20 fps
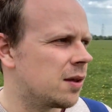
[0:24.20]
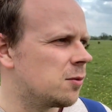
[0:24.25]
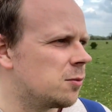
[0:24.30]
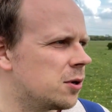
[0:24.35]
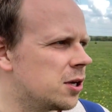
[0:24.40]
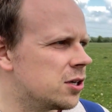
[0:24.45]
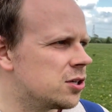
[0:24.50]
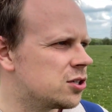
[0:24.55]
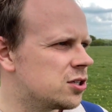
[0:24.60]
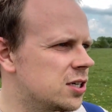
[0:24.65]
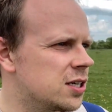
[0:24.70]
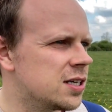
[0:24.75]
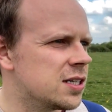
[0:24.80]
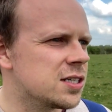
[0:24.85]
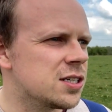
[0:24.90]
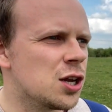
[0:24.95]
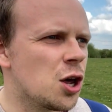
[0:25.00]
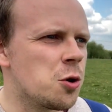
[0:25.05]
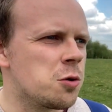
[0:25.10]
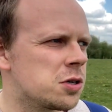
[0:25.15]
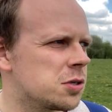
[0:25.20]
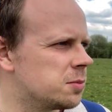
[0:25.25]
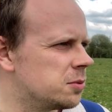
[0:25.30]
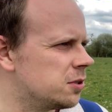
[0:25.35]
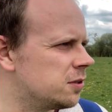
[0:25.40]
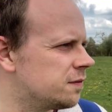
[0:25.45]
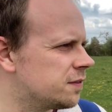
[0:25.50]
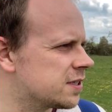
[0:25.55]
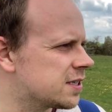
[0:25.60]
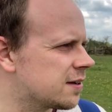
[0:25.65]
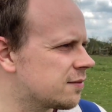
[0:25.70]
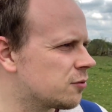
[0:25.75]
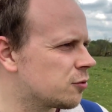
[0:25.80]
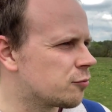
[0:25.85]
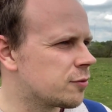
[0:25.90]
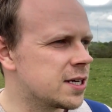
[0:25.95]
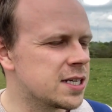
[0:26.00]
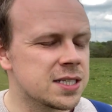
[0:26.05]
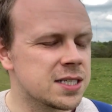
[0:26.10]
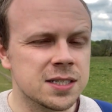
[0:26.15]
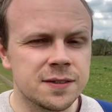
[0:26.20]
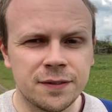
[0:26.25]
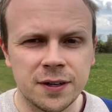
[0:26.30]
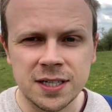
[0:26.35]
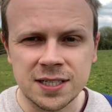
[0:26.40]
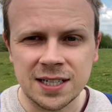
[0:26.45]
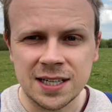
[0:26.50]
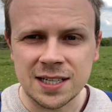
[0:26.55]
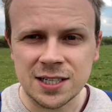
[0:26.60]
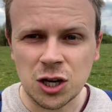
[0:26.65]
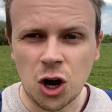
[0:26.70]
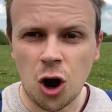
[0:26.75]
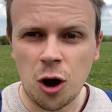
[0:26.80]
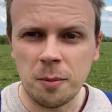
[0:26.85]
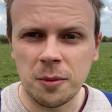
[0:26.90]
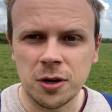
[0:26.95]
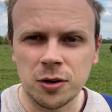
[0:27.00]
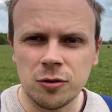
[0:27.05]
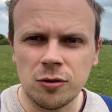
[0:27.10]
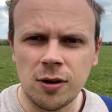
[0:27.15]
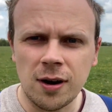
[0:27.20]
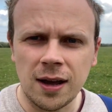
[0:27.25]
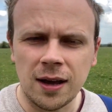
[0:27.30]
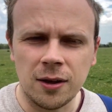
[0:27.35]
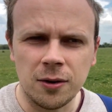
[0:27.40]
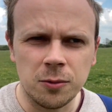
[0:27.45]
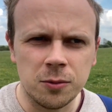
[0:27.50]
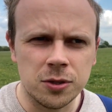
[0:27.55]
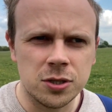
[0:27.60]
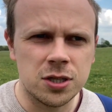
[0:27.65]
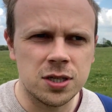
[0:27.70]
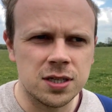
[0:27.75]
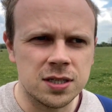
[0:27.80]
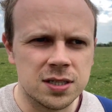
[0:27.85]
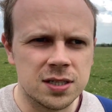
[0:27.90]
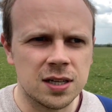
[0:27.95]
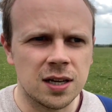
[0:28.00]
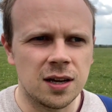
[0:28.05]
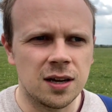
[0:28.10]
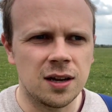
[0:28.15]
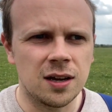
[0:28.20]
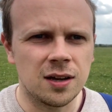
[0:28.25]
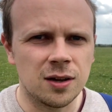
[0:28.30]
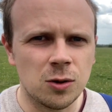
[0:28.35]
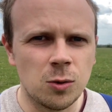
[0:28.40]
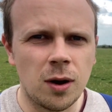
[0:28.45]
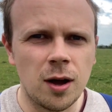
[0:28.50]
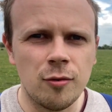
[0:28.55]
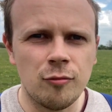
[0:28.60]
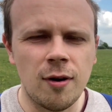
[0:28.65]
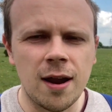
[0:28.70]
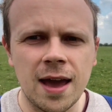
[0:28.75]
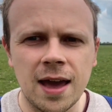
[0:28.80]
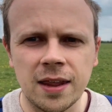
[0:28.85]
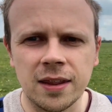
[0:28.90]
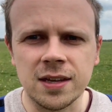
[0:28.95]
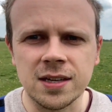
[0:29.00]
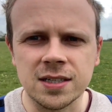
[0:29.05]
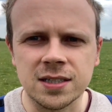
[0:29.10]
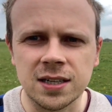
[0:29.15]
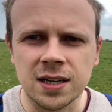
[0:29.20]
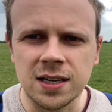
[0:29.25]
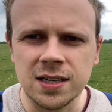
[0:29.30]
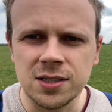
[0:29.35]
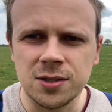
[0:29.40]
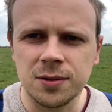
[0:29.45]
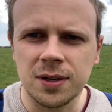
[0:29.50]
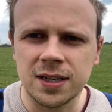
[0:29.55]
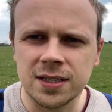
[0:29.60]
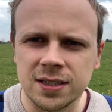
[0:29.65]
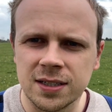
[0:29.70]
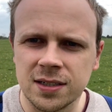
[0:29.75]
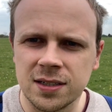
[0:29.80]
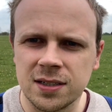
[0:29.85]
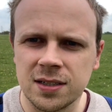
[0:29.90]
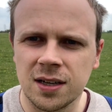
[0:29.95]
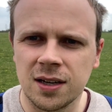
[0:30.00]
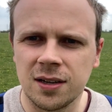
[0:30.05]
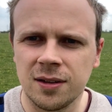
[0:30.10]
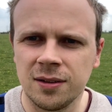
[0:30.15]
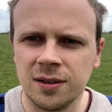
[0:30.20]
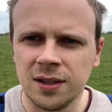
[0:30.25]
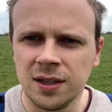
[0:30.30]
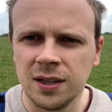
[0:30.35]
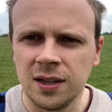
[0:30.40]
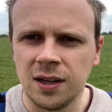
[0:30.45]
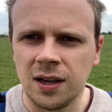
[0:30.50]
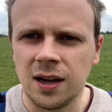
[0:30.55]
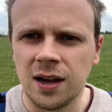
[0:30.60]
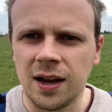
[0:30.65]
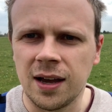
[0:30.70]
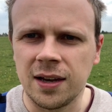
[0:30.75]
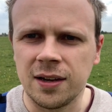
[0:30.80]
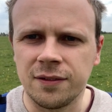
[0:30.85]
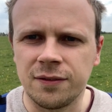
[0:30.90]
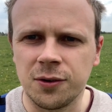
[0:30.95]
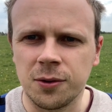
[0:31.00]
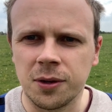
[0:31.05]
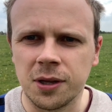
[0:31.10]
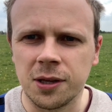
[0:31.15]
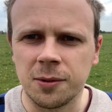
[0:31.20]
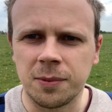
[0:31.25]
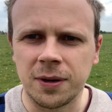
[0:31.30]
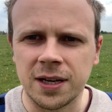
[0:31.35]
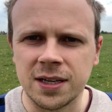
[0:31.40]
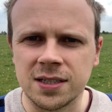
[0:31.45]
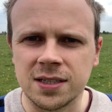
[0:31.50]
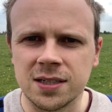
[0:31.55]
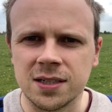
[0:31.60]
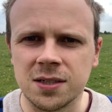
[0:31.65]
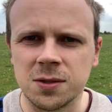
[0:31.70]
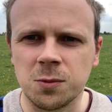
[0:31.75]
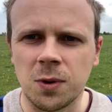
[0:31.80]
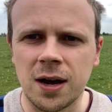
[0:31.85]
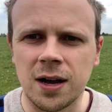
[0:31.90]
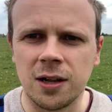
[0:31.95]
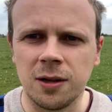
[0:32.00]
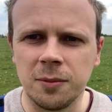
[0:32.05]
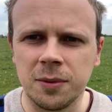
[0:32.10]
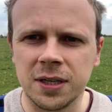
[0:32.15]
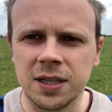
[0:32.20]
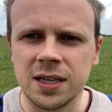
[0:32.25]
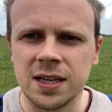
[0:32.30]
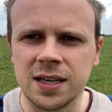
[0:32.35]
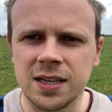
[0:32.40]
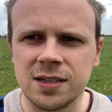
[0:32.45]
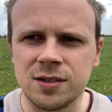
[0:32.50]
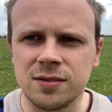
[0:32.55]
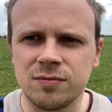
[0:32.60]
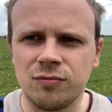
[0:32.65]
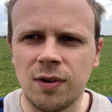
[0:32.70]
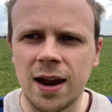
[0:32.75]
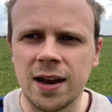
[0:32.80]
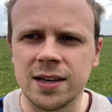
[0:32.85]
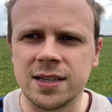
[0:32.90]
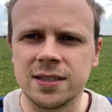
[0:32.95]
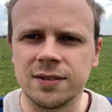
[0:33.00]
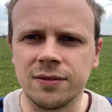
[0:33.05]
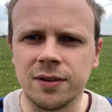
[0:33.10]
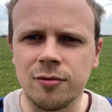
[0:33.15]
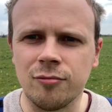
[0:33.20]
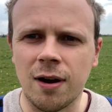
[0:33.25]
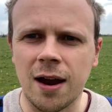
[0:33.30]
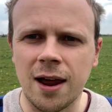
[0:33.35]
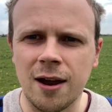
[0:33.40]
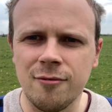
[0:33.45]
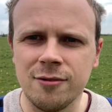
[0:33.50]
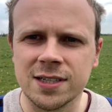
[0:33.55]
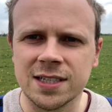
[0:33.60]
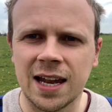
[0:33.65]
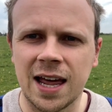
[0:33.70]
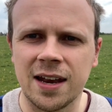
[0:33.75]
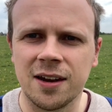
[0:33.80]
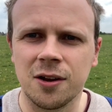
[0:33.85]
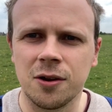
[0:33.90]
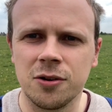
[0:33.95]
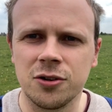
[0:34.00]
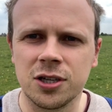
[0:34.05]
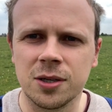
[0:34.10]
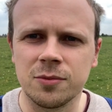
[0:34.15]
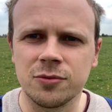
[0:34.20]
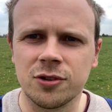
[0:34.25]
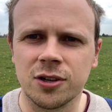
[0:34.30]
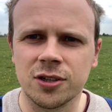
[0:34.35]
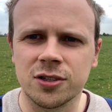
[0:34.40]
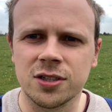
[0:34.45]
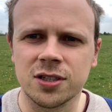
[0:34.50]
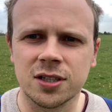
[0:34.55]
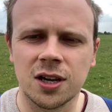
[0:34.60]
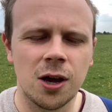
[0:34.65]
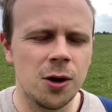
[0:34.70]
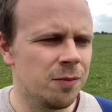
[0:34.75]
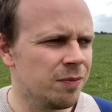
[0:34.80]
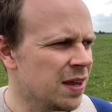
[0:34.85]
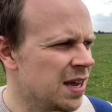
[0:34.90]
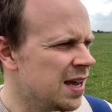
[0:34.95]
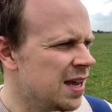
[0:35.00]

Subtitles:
which is notable for several reasons. Firstly, it's common ground, which is quite rare these days. You get it in a few other places as well, but it's relatively rare as land ownership structures go.